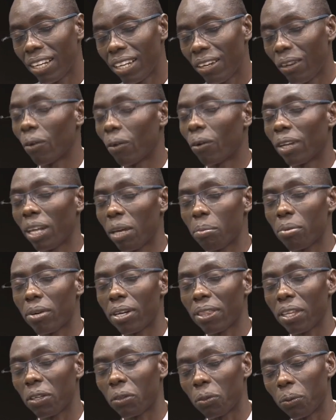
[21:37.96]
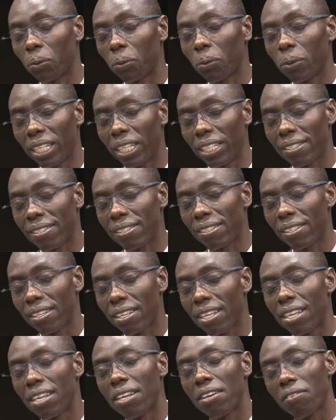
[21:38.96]
Lord, I pray that you do this
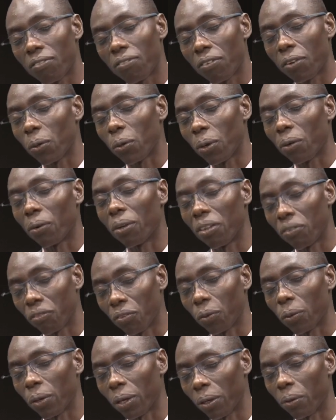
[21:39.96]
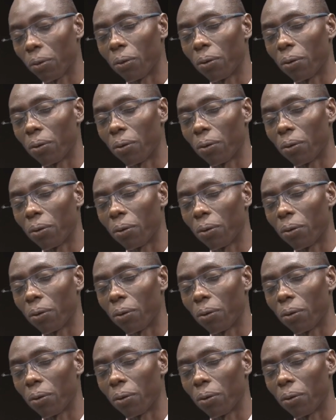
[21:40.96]
for your own and for your glory.